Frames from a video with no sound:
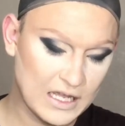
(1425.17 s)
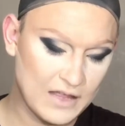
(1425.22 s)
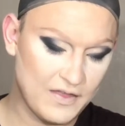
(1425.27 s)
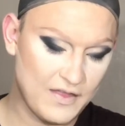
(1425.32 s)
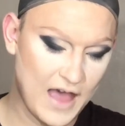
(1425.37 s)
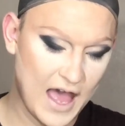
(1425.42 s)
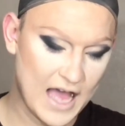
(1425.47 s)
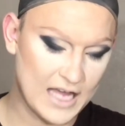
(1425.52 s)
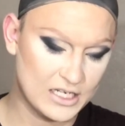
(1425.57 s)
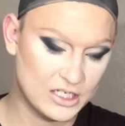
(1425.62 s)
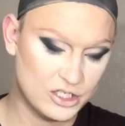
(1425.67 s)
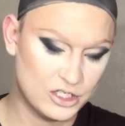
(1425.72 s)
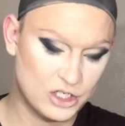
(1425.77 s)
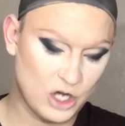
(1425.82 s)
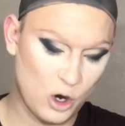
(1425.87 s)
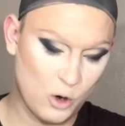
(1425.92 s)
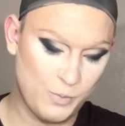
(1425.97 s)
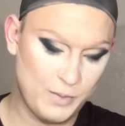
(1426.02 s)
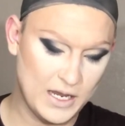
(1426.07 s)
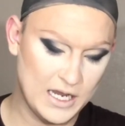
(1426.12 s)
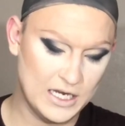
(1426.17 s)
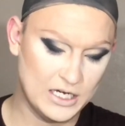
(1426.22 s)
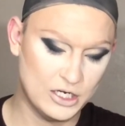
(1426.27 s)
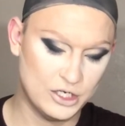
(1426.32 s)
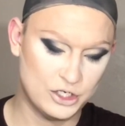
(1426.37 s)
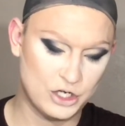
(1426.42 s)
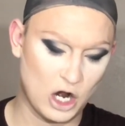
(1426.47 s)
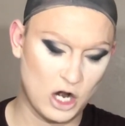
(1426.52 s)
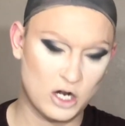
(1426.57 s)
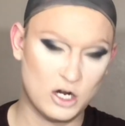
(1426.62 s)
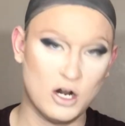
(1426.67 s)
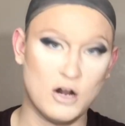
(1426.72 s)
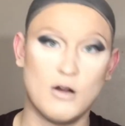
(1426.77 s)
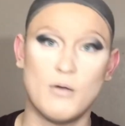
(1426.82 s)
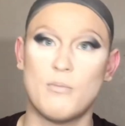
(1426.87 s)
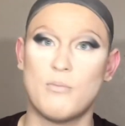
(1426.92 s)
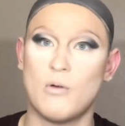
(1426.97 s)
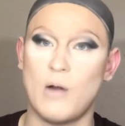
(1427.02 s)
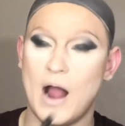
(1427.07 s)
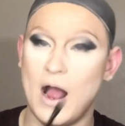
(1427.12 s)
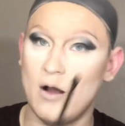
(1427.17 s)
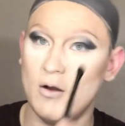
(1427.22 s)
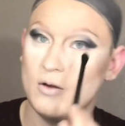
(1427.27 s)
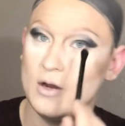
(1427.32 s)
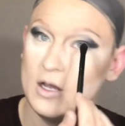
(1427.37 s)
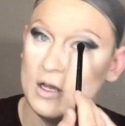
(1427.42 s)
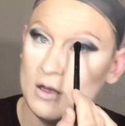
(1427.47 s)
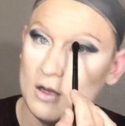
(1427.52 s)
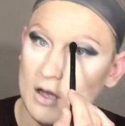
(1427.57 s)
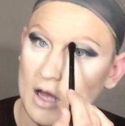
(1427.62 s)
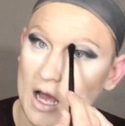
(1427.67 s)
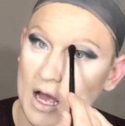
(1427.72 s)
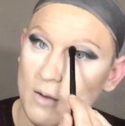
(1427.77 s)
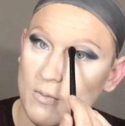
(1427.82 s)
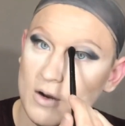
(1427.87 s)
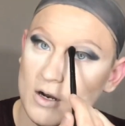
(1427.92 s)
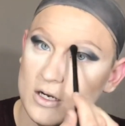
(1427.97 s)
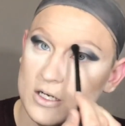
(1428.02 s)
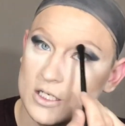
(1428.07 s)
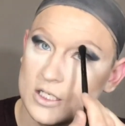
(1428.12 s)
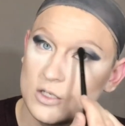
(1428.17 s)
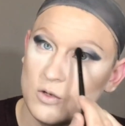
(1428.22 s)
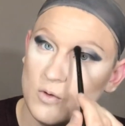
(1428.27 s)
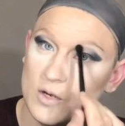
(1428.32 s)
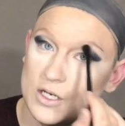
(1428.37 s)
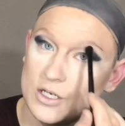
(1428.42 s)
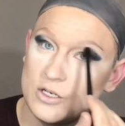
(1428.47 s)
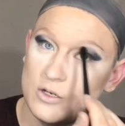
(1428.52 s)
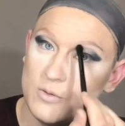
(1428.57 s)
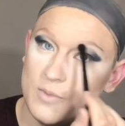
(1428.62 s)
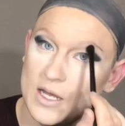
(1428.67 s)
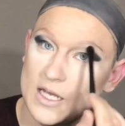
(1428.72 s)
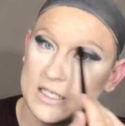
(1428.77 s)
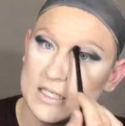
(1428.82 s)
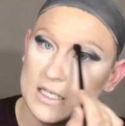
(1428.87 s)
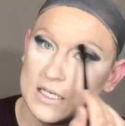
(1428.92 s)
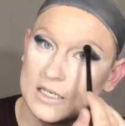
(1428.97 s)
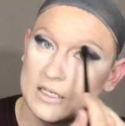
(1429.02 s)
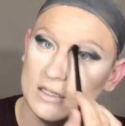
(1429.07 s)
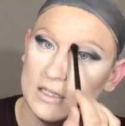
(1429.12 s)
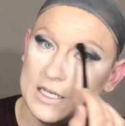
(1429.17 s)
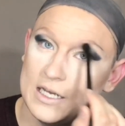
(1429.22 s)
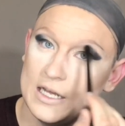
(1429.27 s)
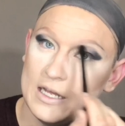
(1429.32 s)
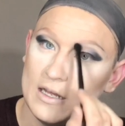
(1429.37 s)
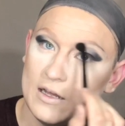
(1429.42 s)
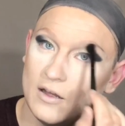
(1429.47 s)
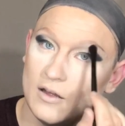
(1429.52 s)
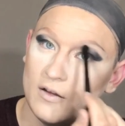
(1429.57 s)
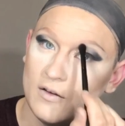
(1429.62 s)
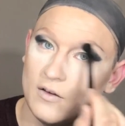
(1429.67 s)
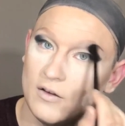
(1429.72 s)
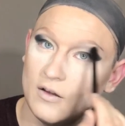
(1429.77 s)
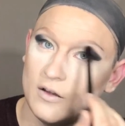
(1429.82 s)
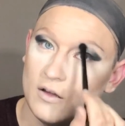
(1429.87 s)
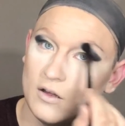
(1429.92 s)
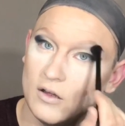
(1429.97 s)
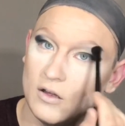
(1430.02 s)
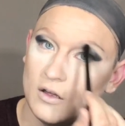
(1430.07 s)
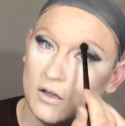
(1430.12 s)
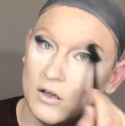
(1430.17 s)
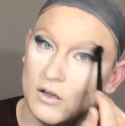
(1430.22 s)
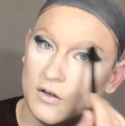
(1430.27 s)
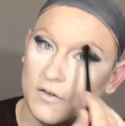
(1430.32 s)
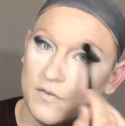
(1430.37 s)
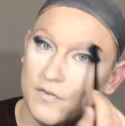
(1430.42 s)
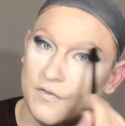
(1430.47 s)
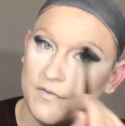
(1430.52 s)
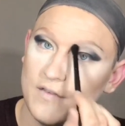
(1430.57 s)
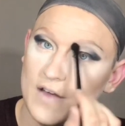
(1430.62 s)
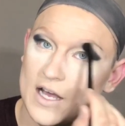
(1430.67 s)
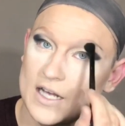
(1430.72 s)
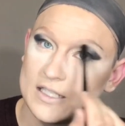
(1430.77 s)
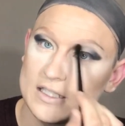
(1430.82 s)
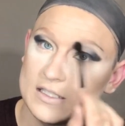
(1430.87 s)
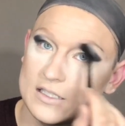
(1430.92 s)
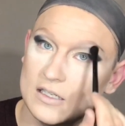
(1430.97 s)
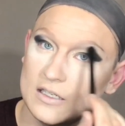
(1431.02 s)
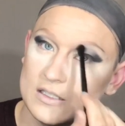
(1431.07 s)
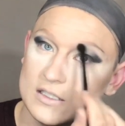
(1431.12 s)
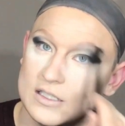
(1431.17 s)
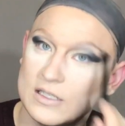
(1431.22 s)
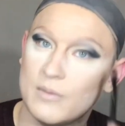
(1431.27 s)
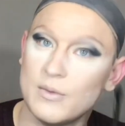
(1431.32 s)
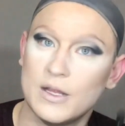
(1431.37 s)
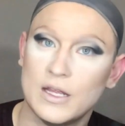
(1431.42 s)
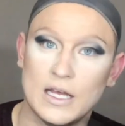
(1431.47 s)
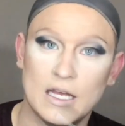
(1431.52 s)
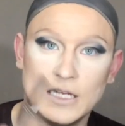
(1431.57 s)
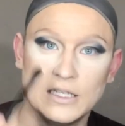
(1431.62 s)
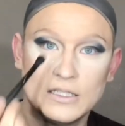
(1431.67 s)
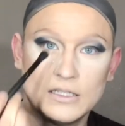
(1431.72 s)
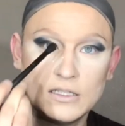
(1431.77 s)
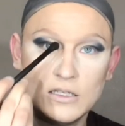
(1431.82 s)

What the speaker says: that taupey darker brown, and we're just going to basically fix some of this.